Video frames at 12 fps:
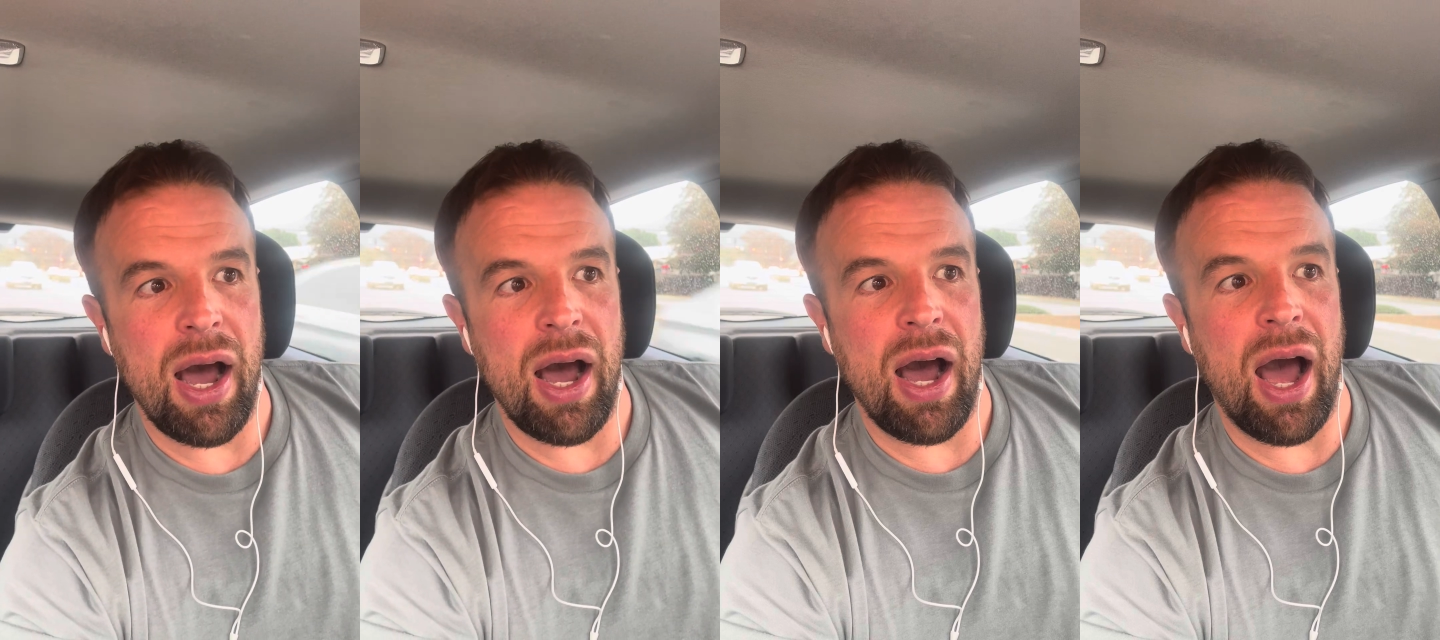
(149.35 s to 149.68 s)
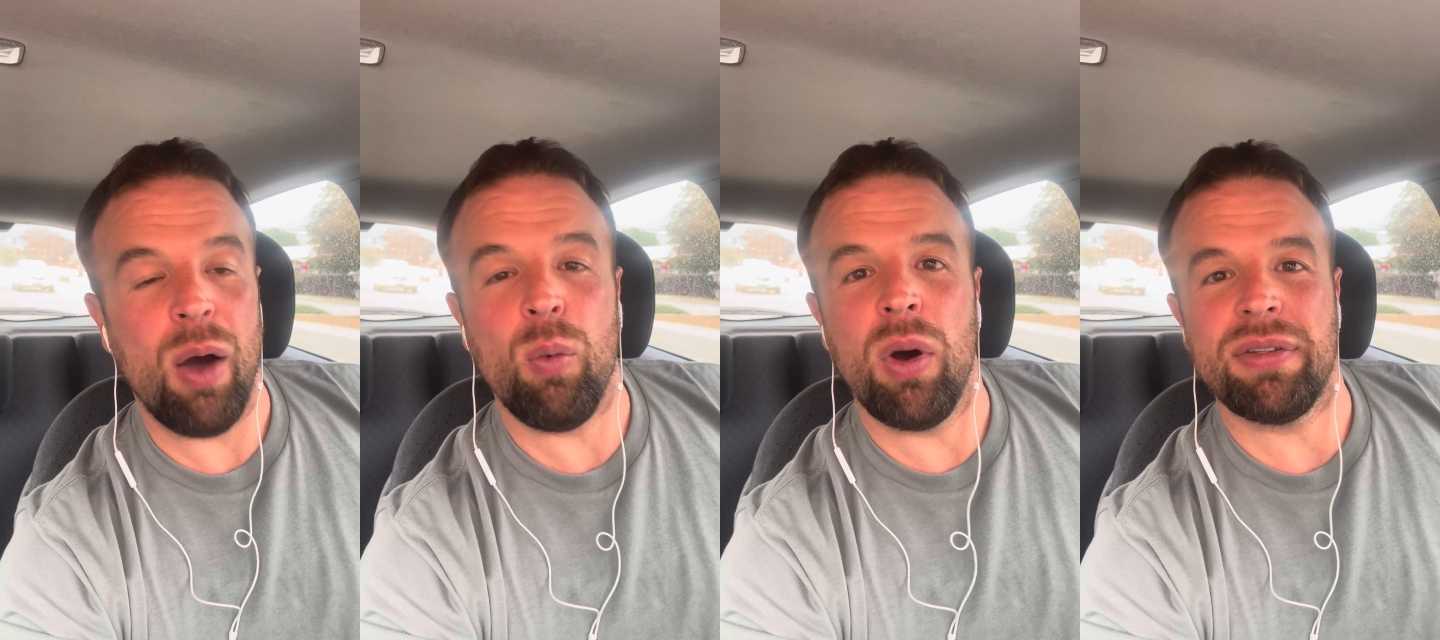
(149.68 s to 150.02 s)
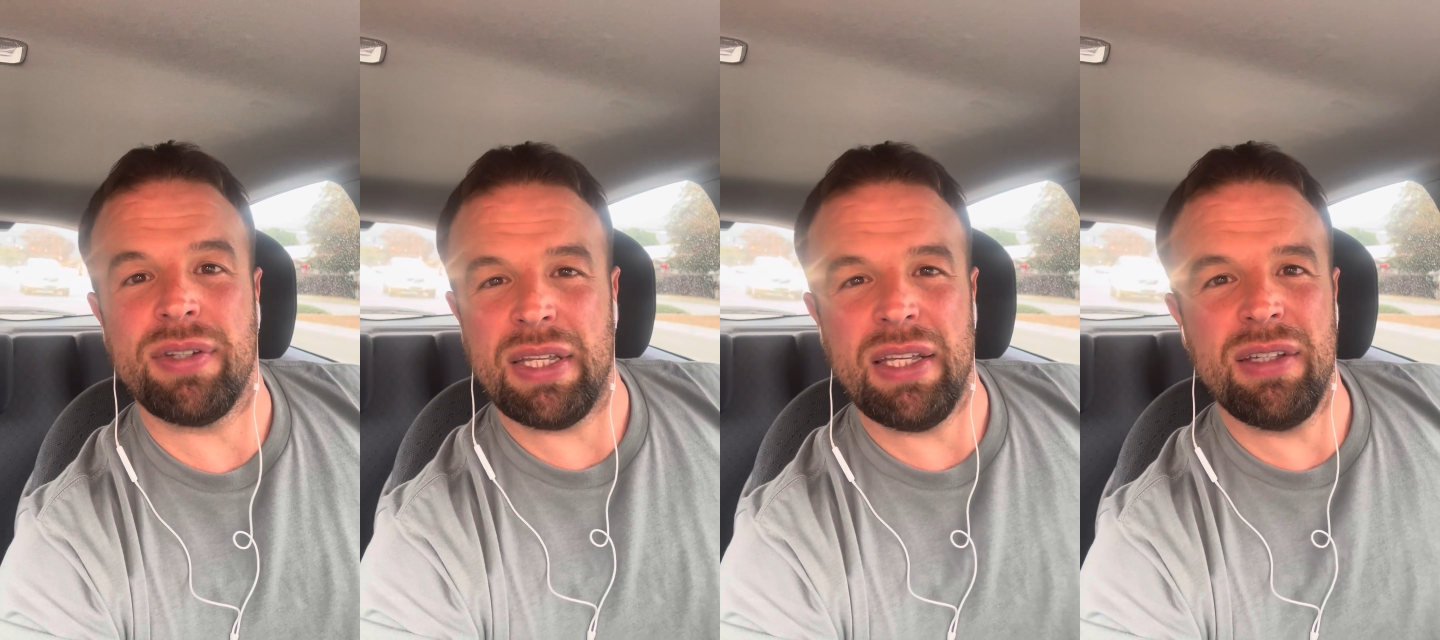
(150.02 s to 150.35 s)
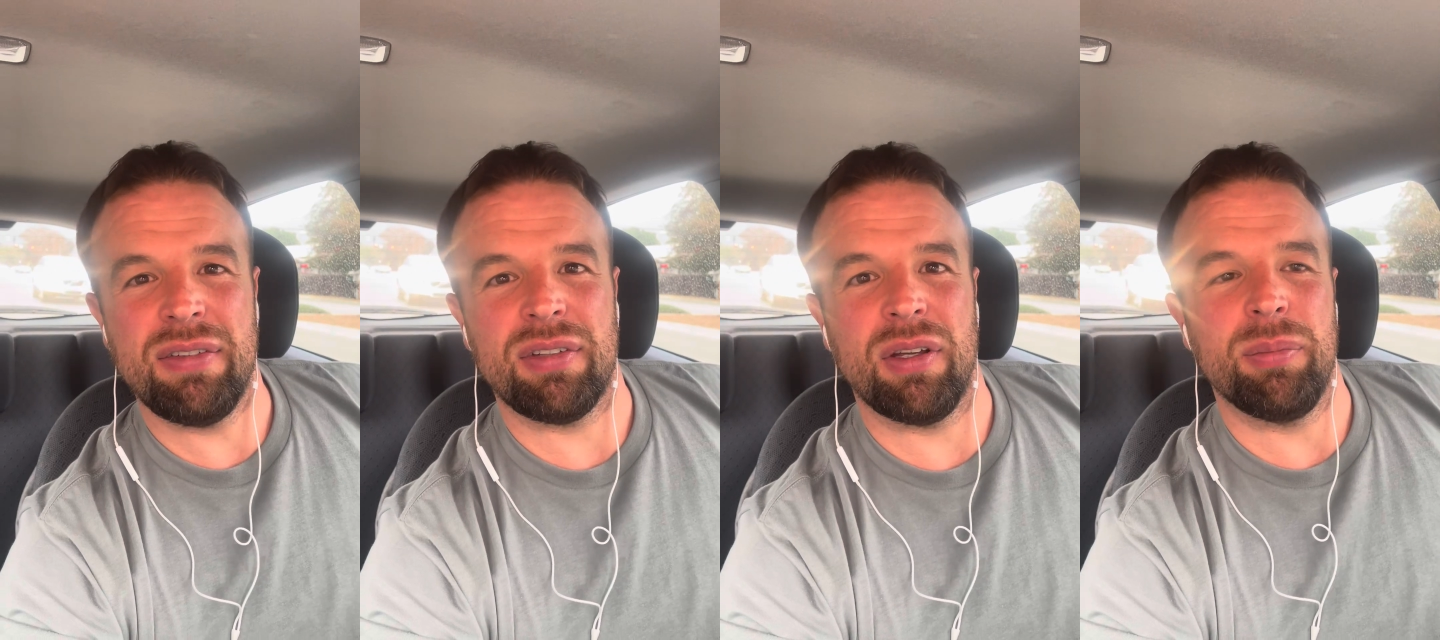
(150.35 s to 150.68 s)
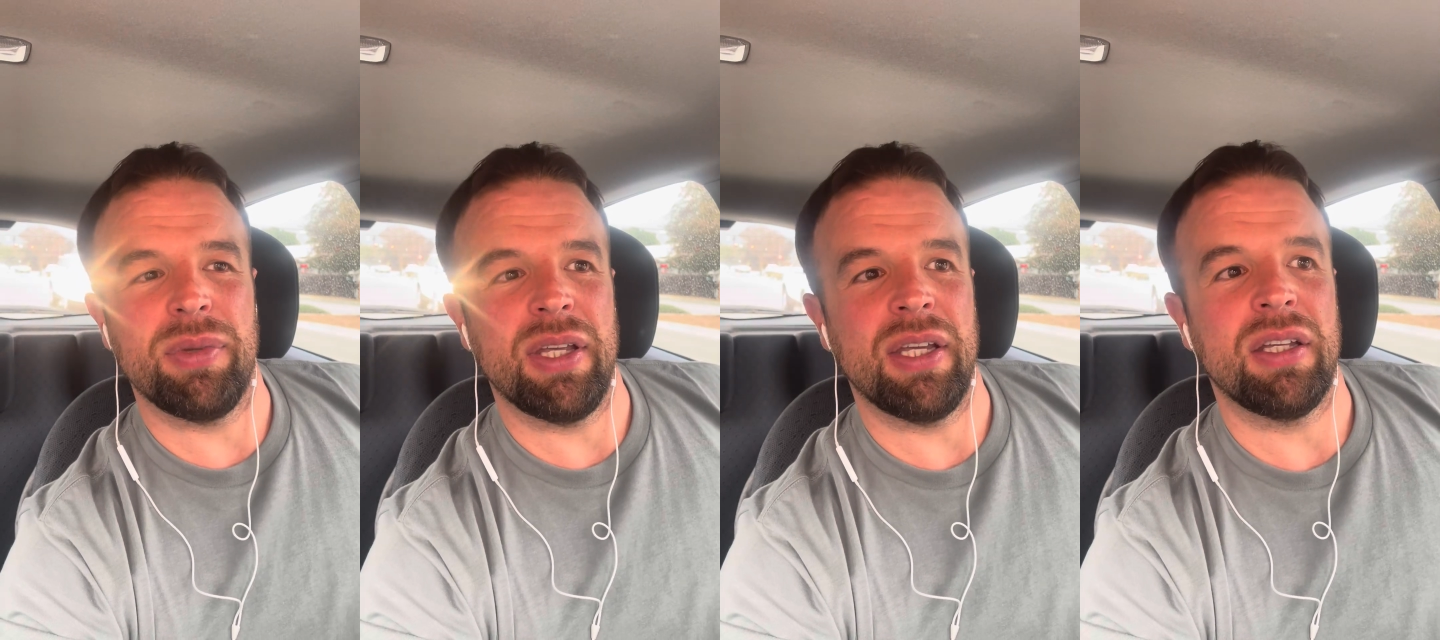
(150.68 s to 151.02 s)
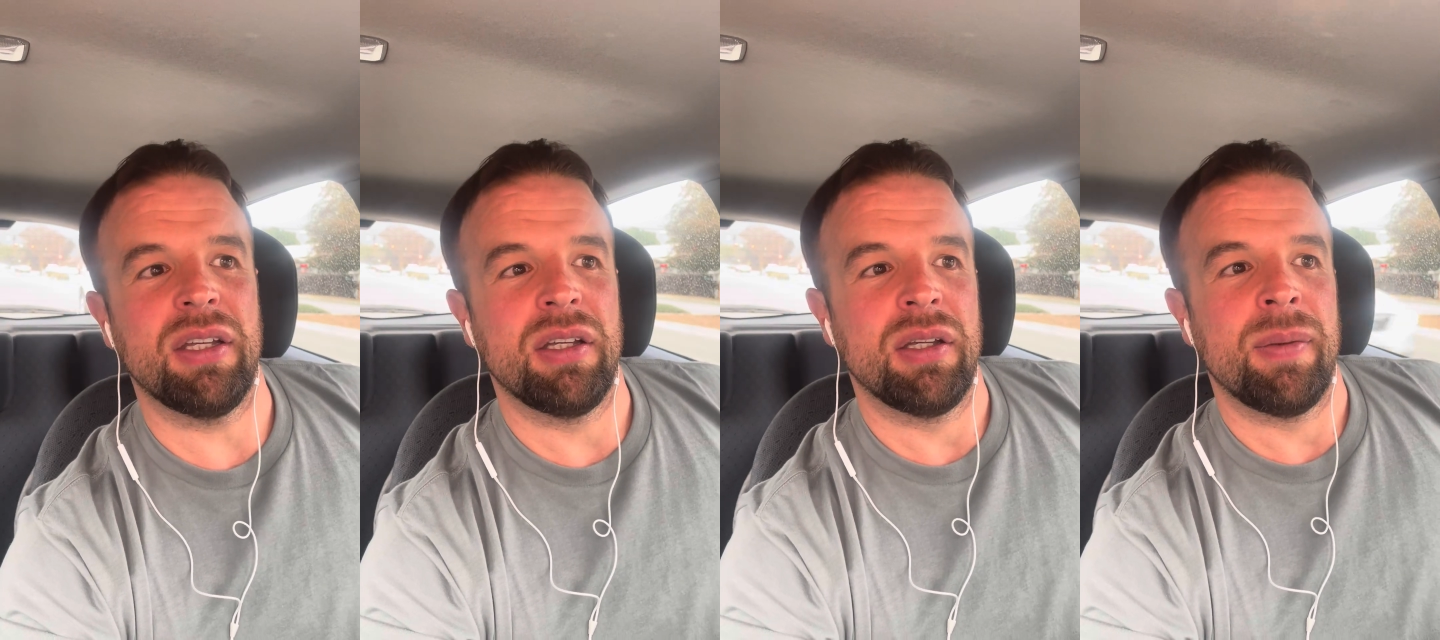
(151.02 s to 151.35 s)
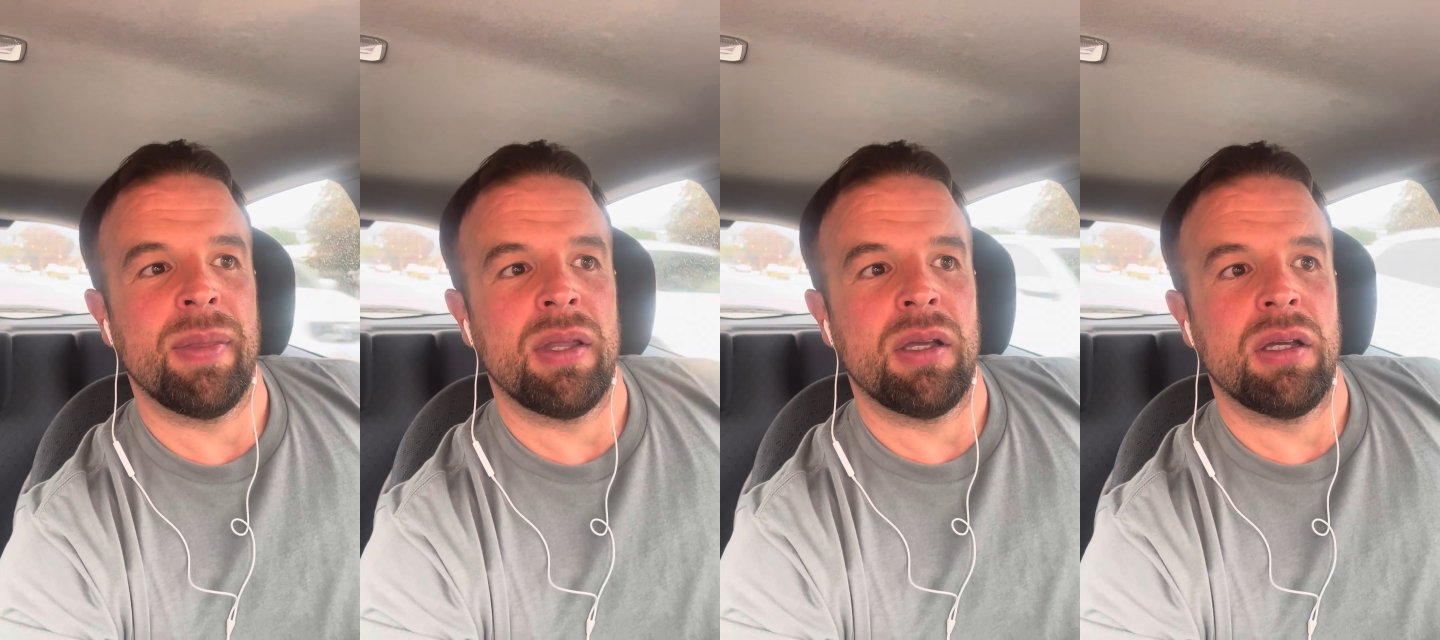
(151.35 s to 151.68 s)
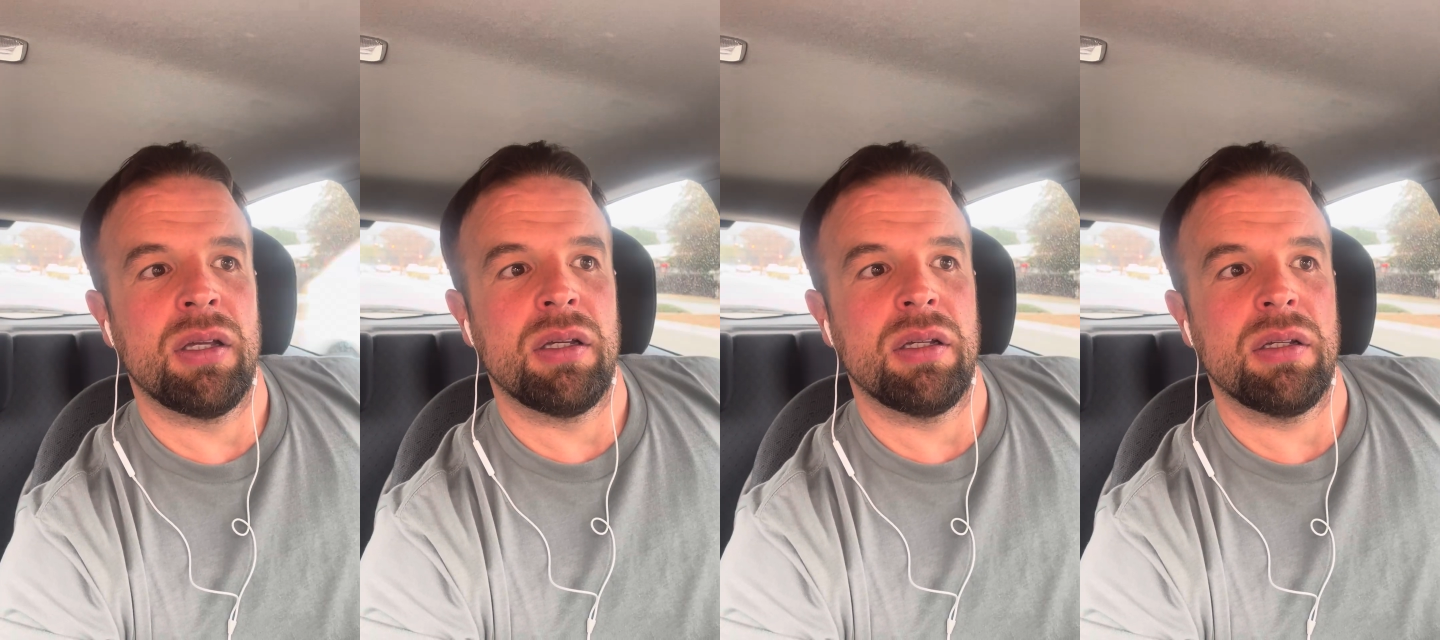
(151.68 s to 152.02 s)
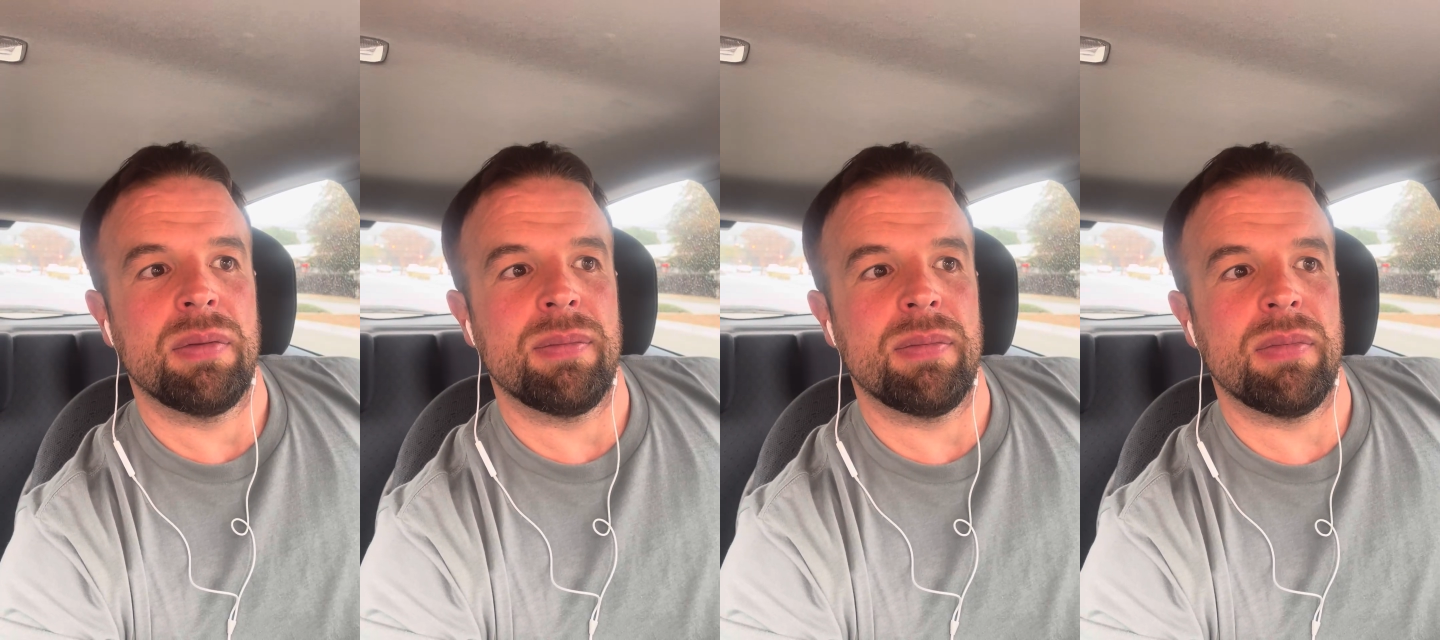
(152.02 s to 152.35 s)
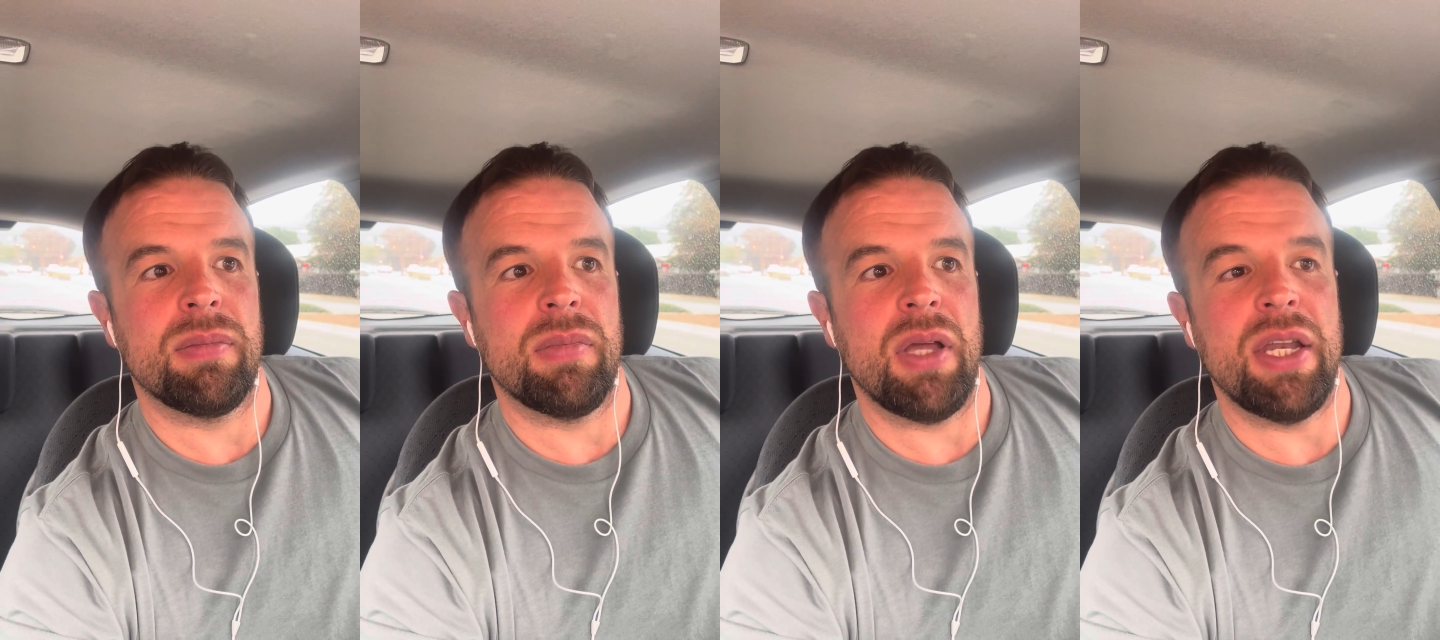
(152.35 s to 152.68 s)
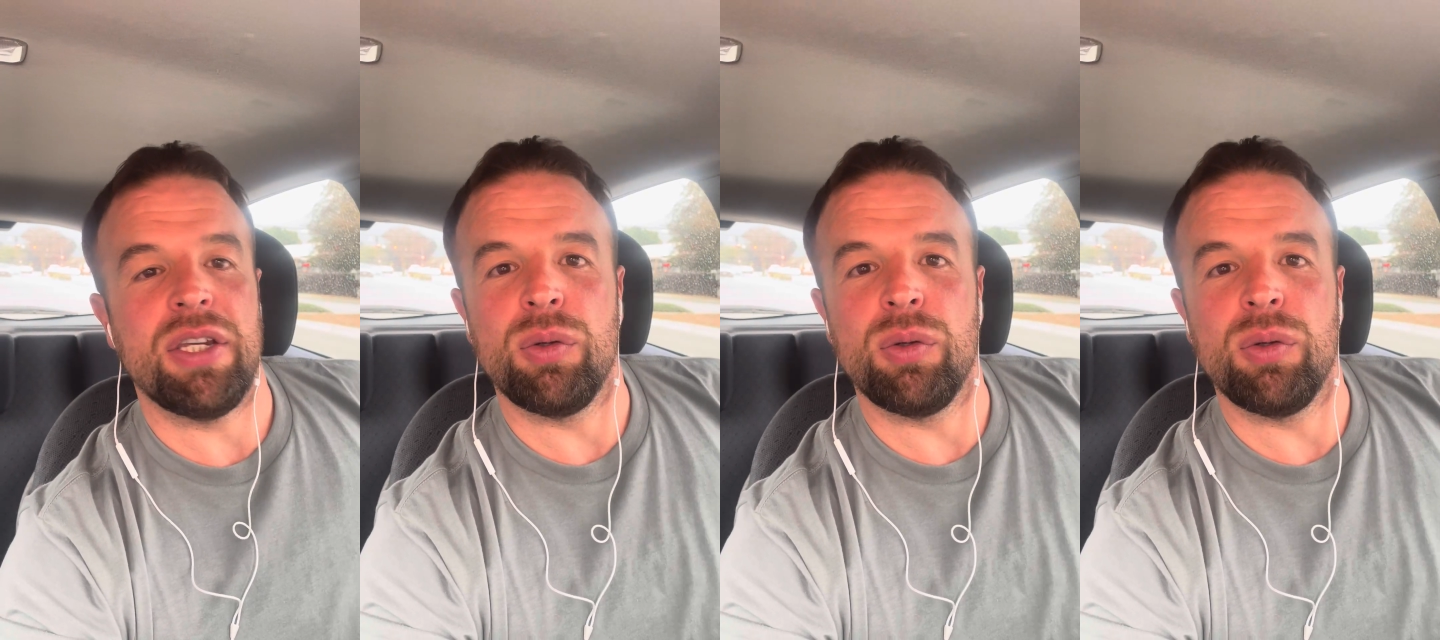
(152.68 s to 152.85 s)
"I want to eat something," and